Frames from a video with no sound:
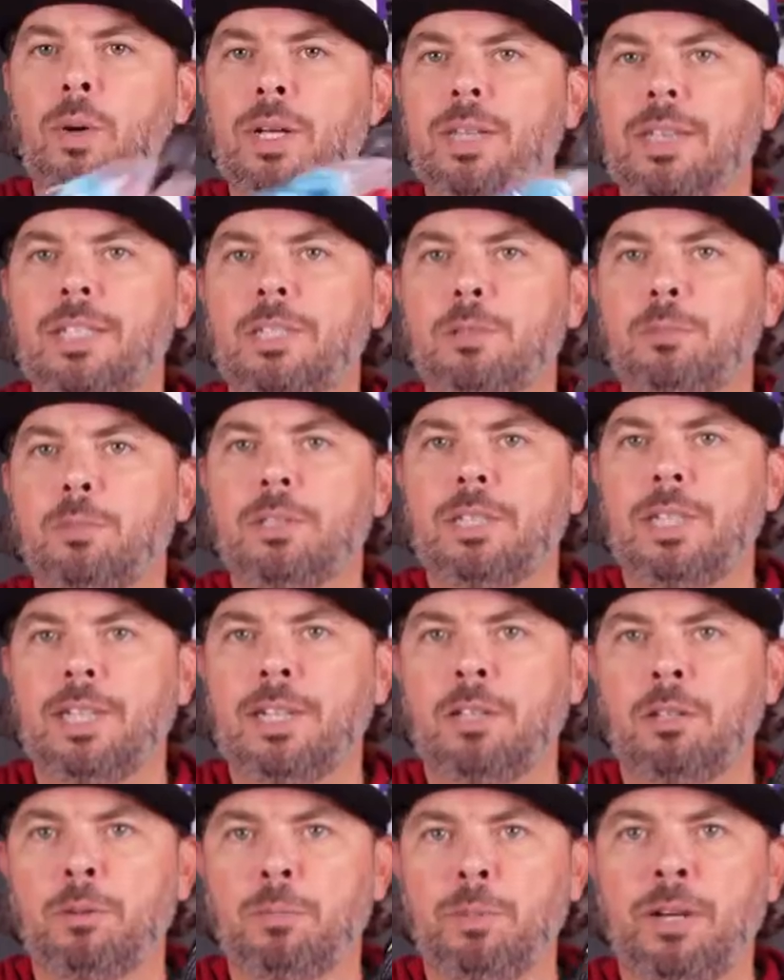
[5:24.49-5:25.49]
With this
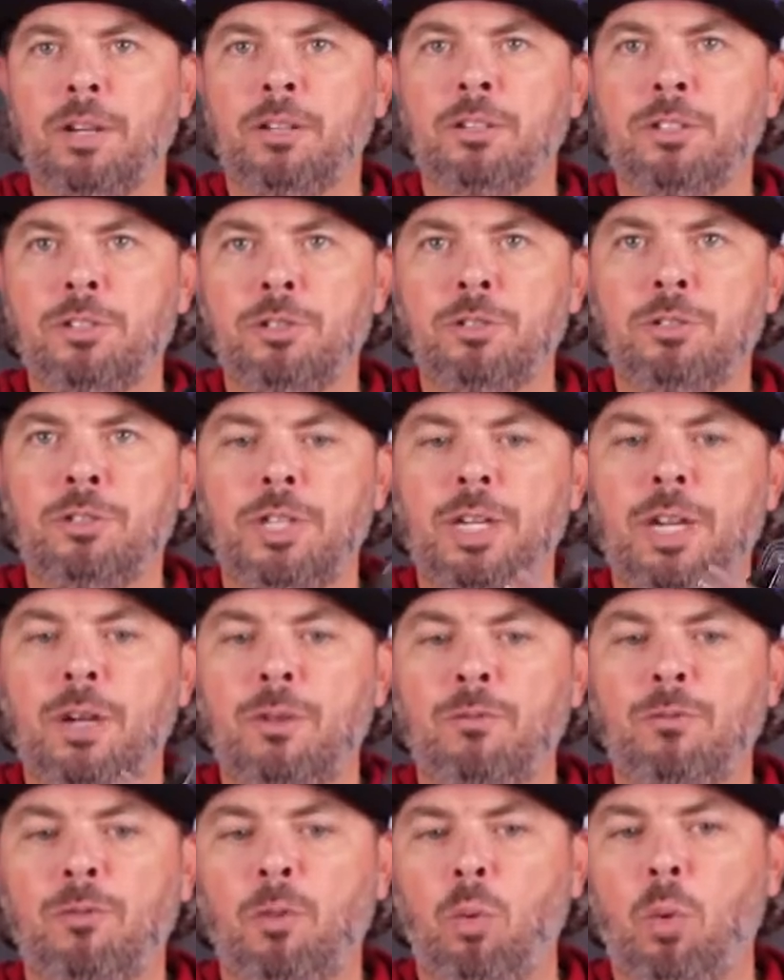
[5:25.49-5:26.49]
particular pair of shoes, you
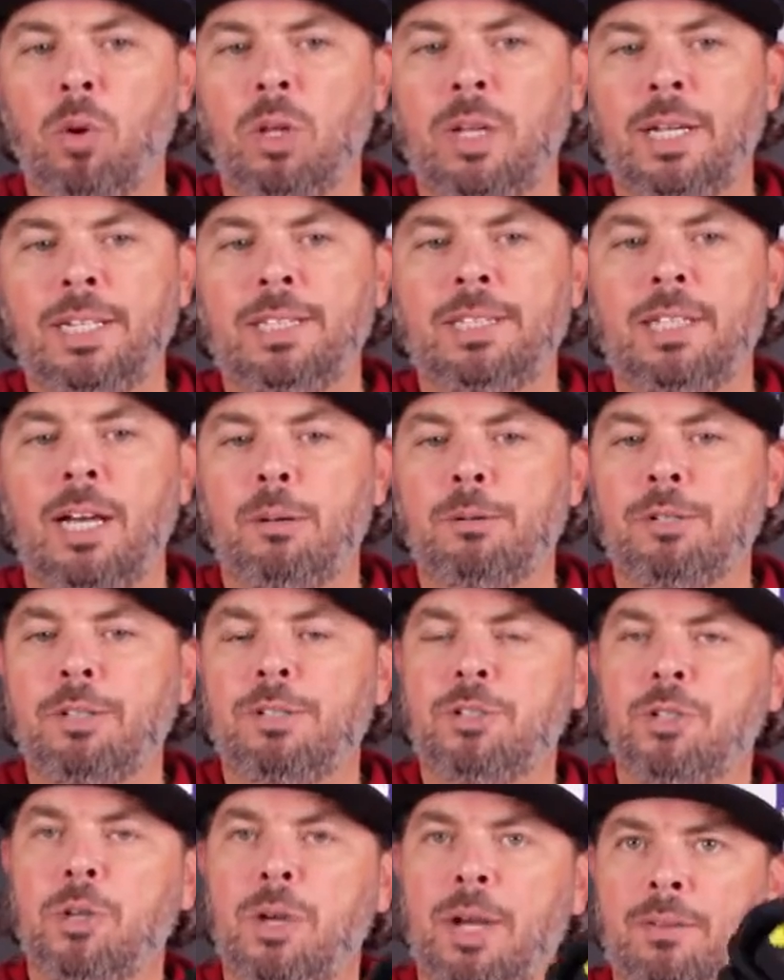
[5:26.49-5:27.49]
get 4 lace
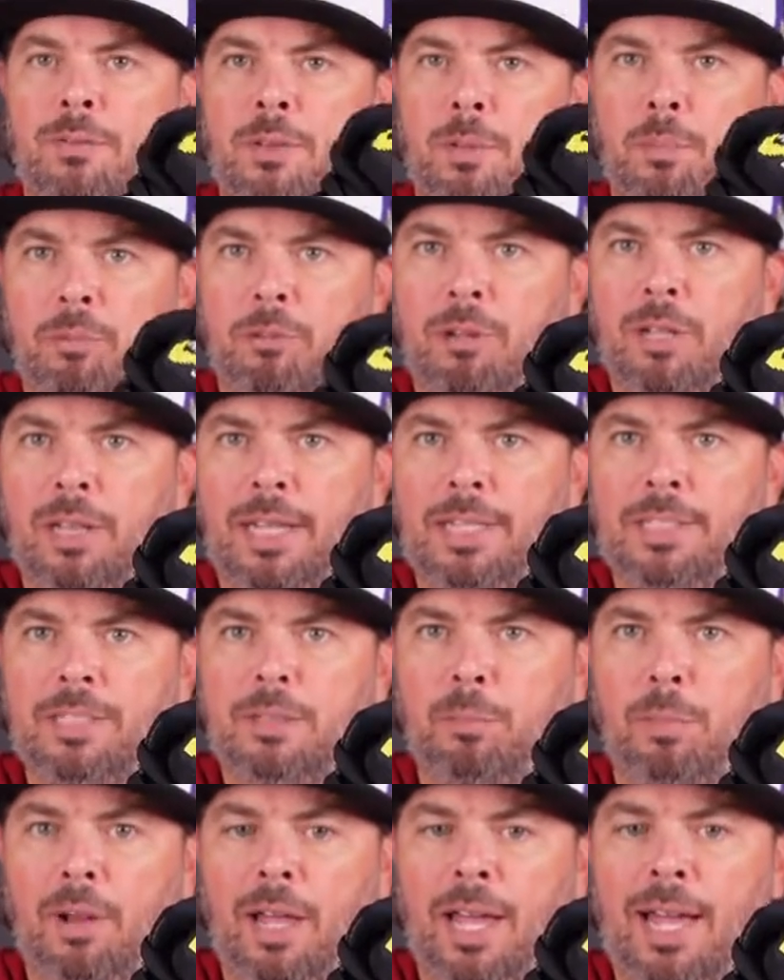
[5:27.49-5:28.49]
options. You have the
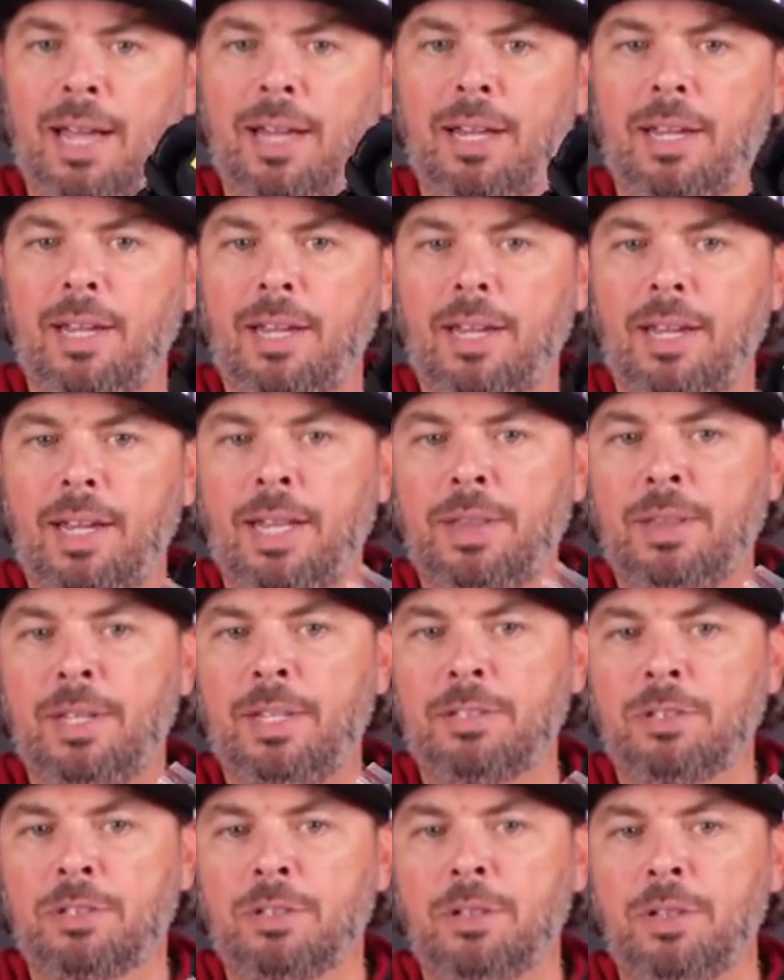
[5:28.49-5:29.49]
pre-laced black, and
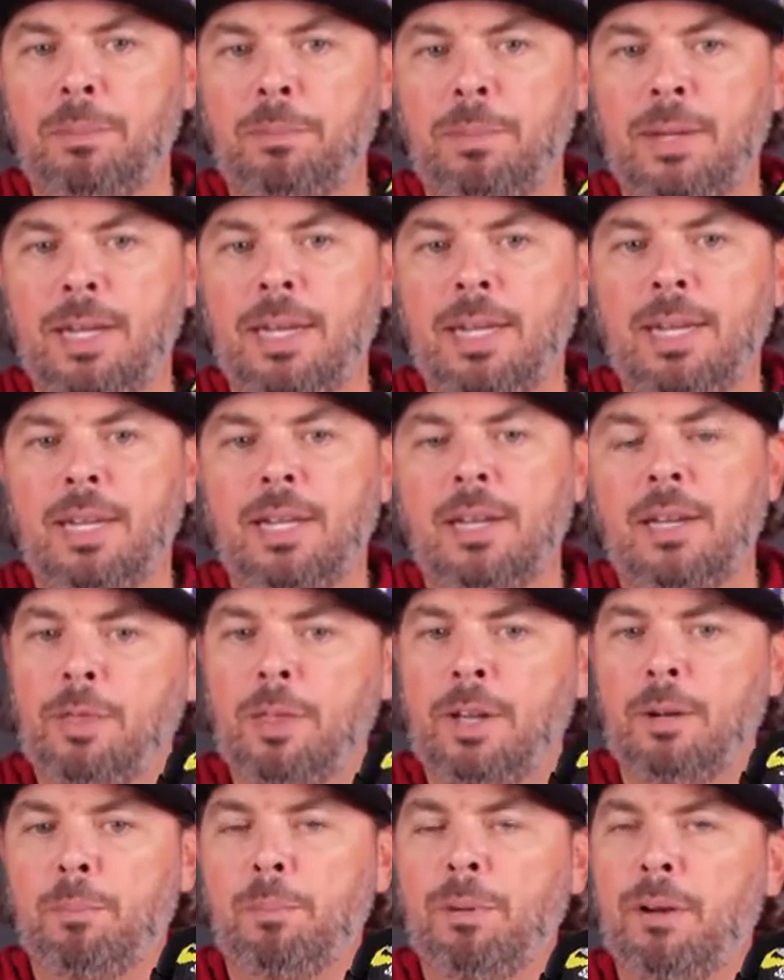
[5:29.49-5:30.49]
these are going to be
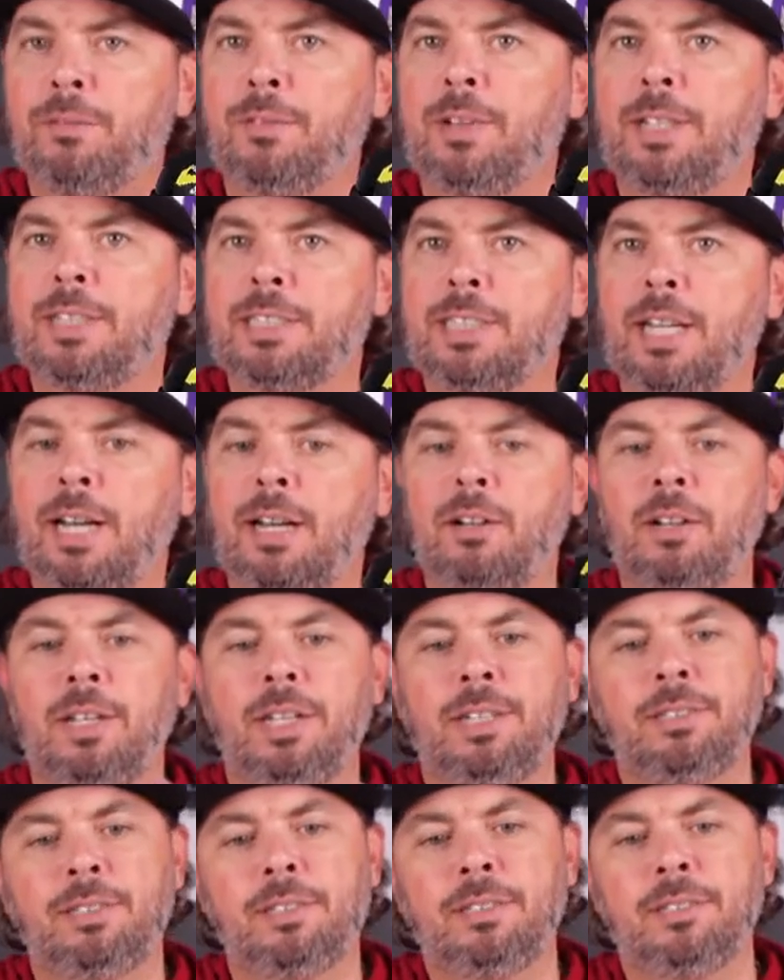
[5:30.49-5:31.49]
thick, puffy style
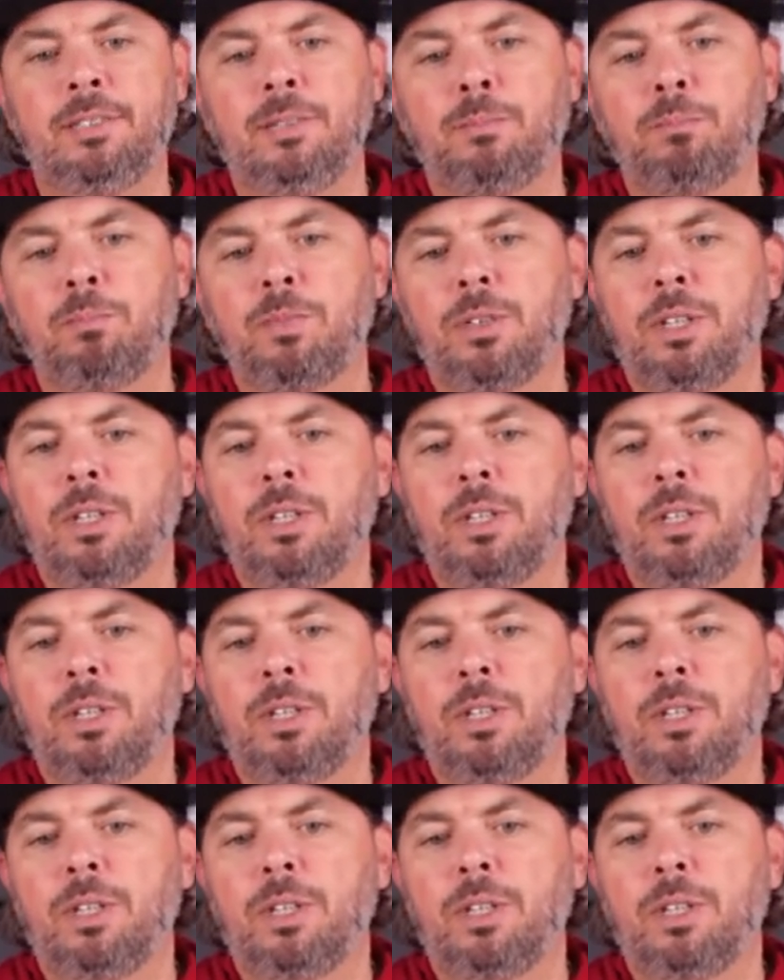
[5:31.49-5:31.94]
laces.